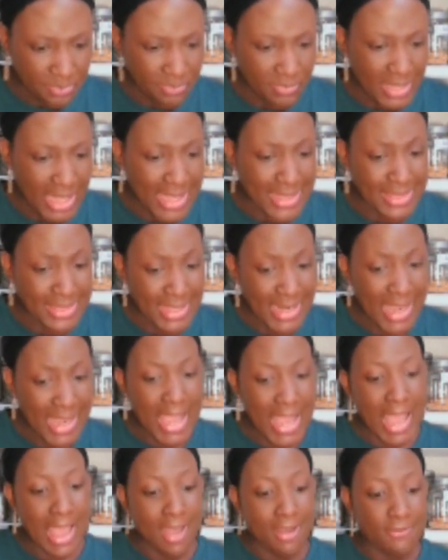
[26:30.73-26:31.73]
And then I
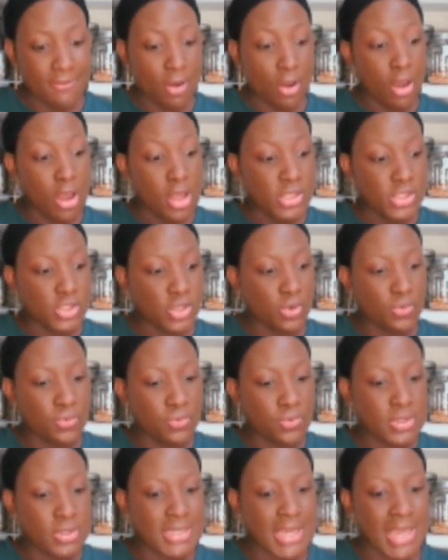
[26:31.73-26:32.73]
have also for
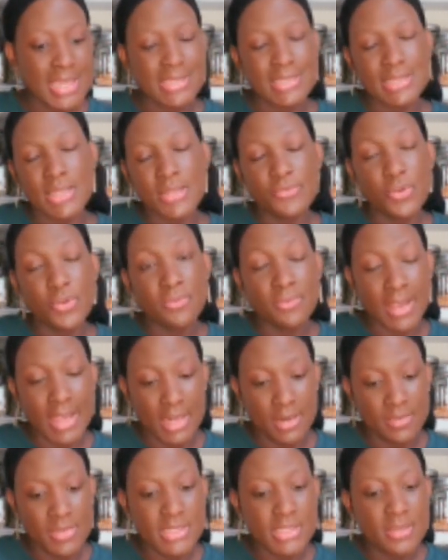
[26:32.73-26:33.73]
testing for
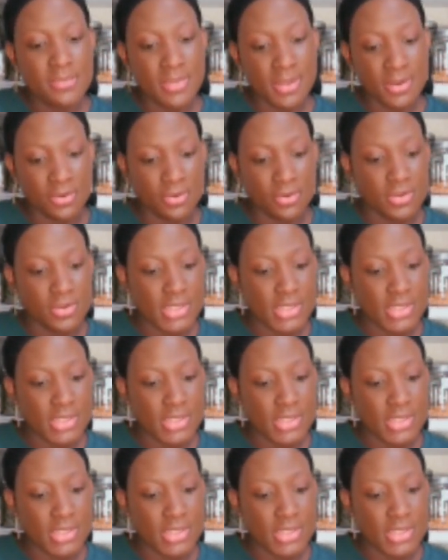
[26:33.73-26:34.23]
vitamins and minerals,